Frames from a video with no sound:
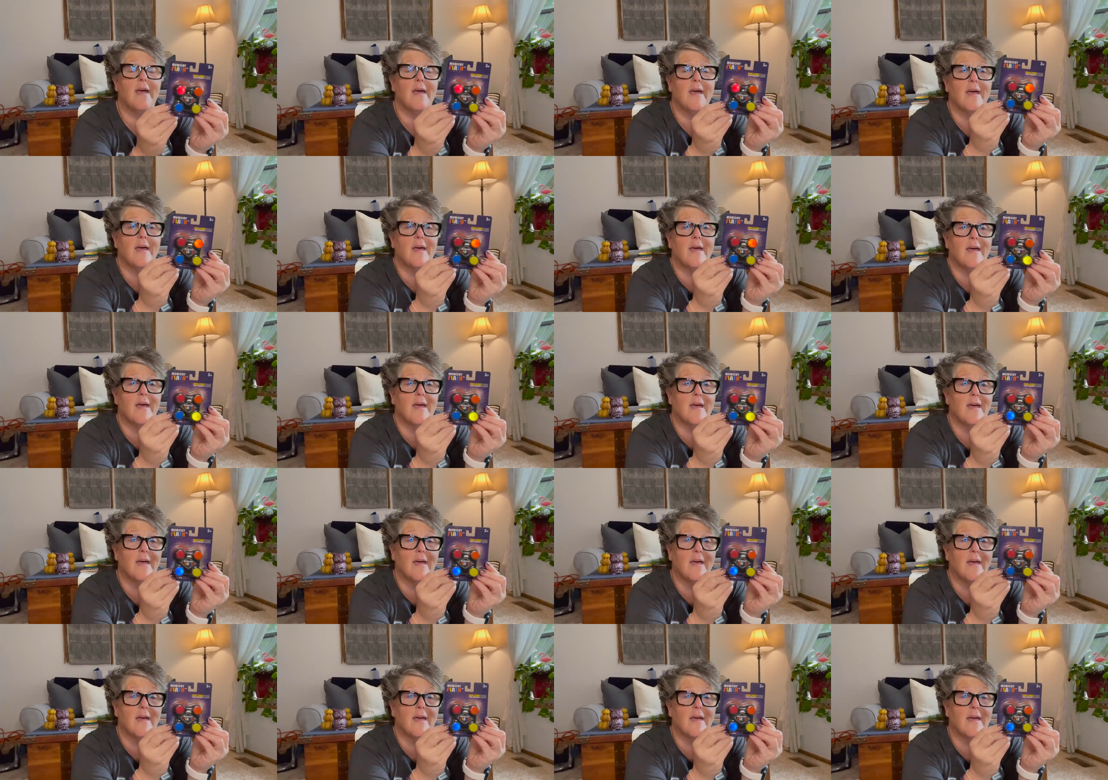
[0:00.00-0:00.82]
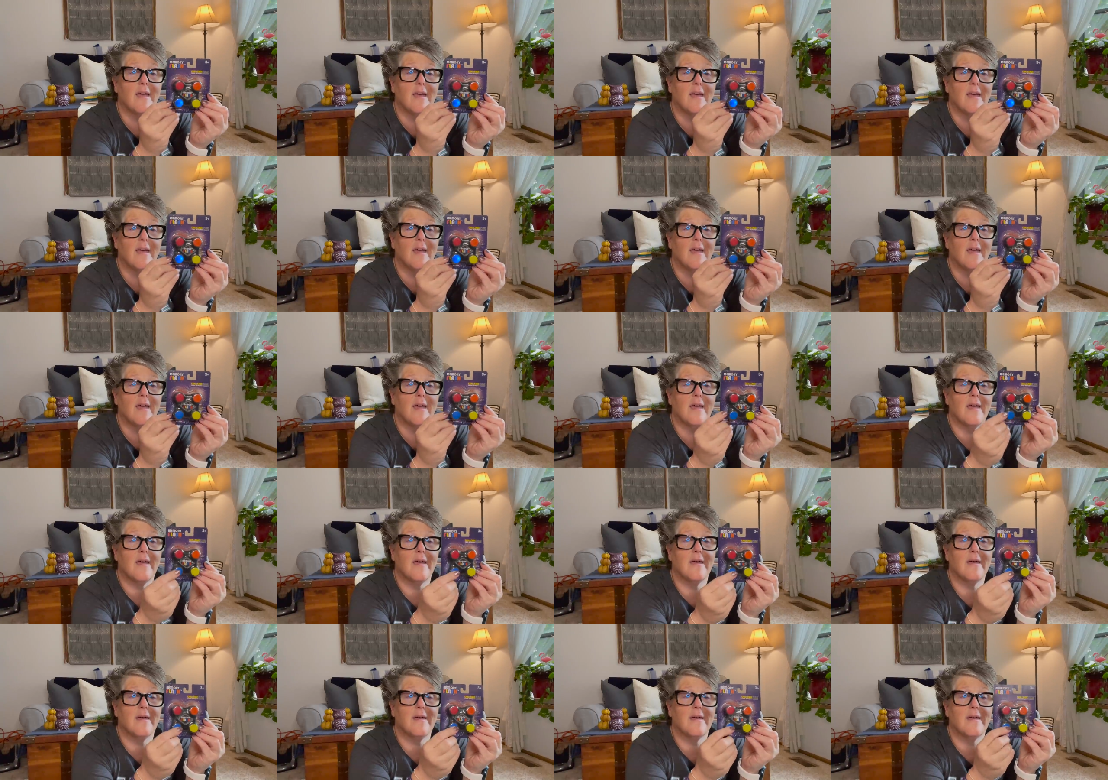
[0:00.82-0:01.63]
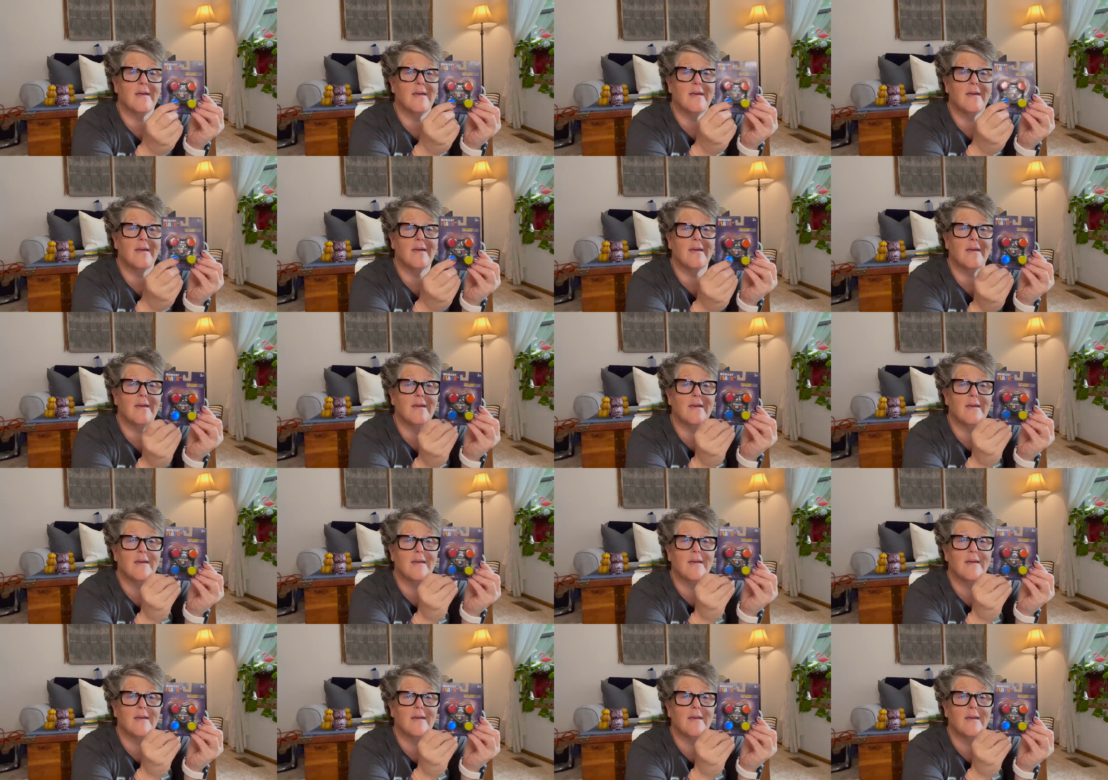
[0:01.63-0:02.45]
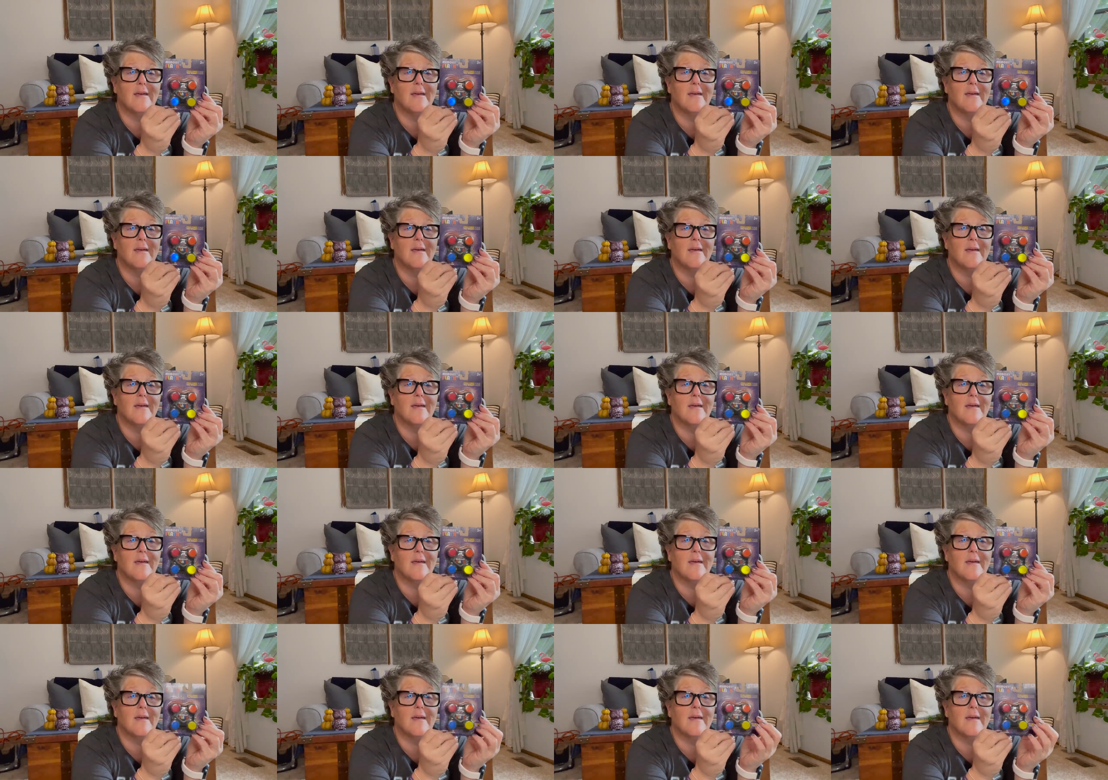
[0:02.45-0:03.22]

Nobody speaks.